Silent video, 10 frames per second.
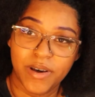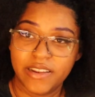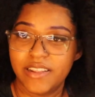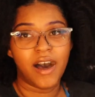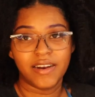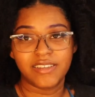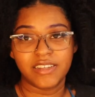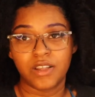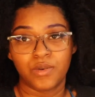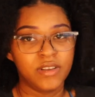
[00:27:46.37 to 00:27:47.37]
but
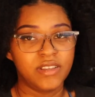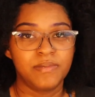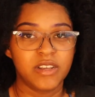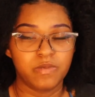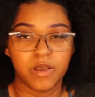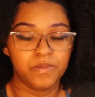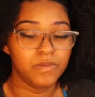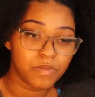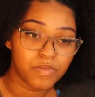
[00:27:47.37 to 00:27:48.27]
honestly, the reason must be